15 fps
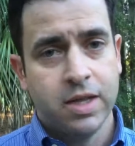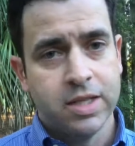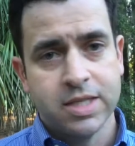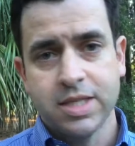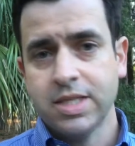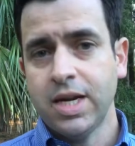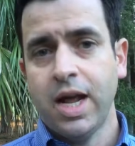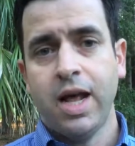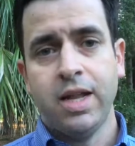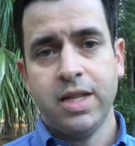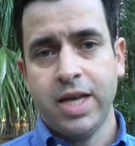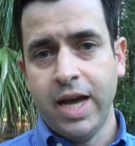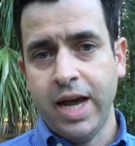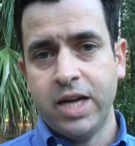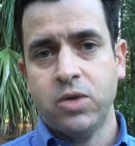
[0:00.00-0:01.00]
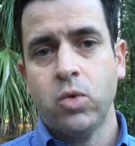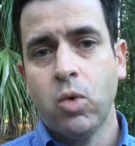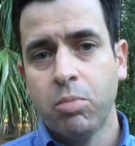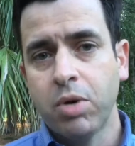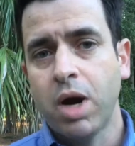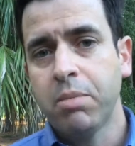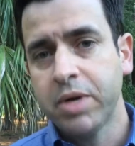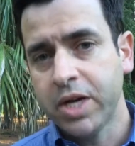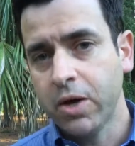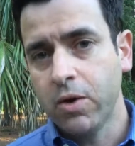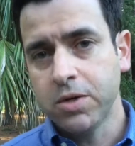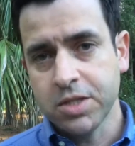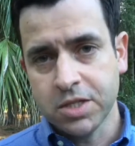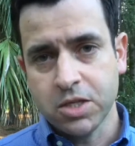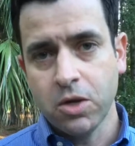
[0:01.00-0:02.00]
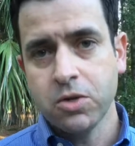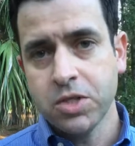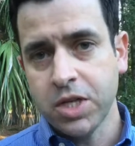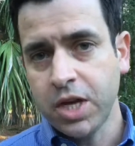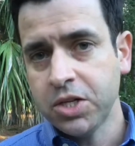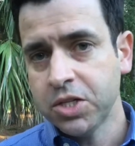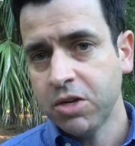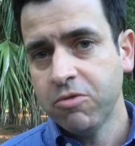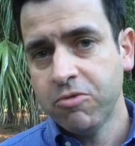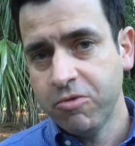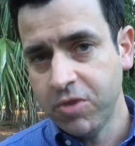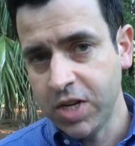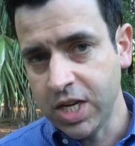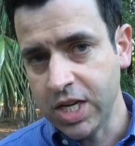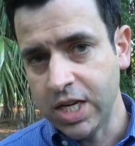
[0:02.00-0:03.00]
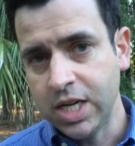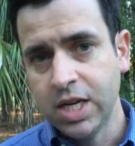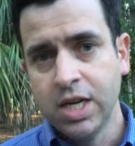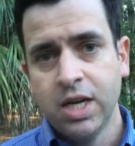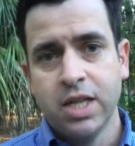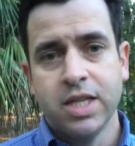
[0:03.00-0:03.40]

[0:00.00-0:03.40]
Now, this is not the annual Property Owners Association fee.